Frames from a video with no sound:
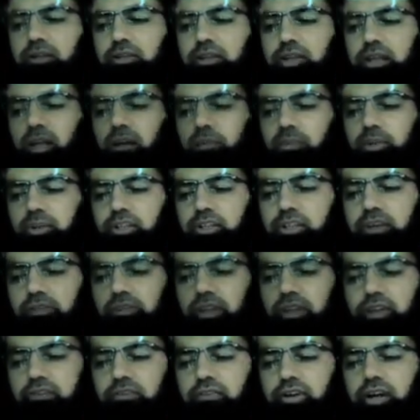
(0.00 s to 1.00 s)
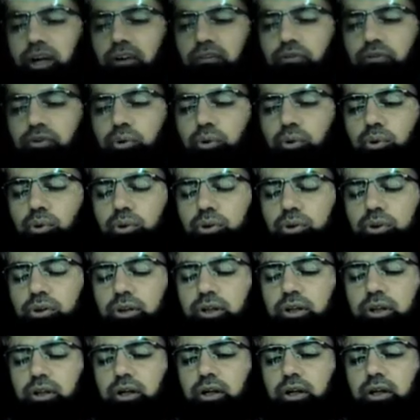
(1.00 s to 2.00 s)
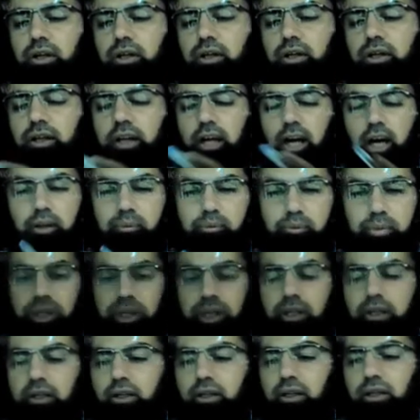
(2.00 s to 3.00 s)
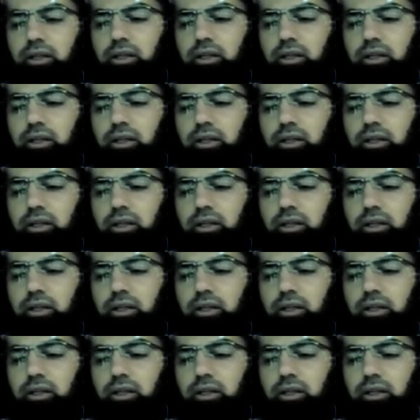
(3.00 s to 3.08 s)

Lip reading: it can be 75 volts, it can be